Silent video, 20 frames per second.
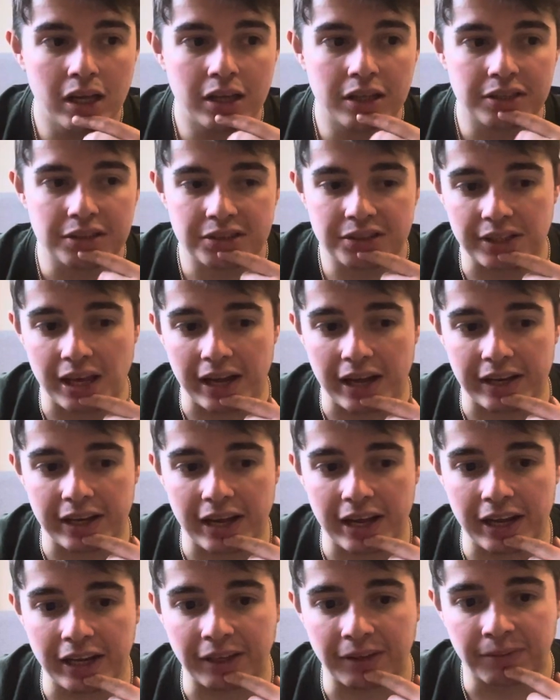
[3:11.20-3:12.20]

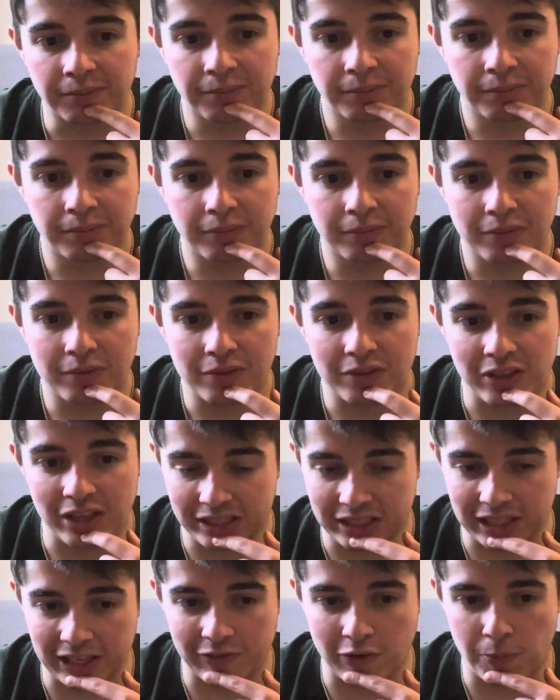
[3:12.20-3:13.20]
saying
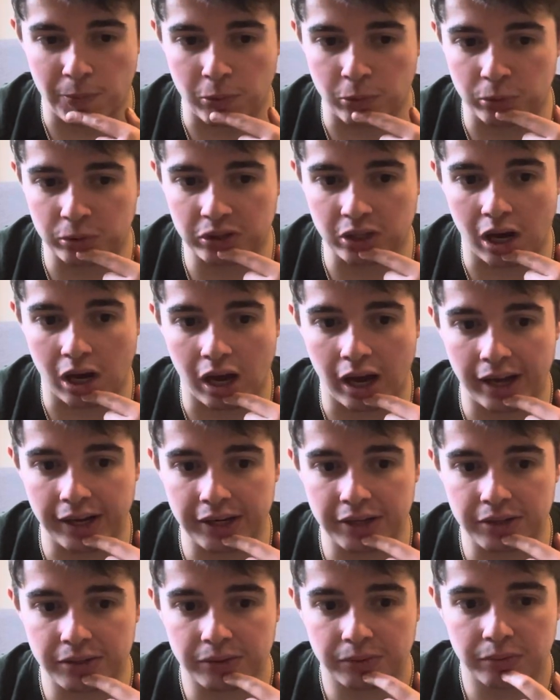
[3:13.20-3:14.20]
this Liverpool
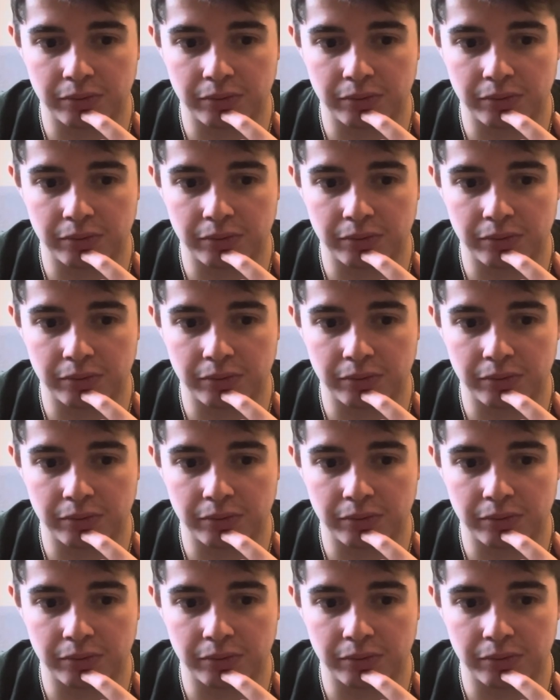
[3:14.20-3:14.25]
side